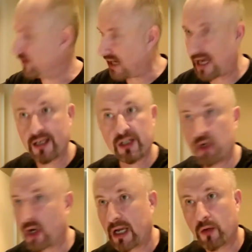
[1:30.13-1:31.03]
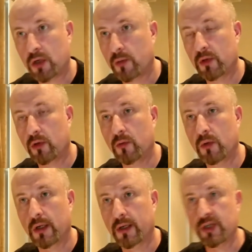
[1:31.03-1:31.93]
That is not how common law
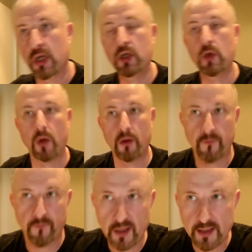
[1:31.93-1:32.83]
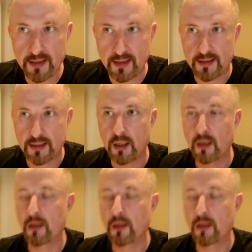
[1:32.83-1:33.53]
works. You won't find it.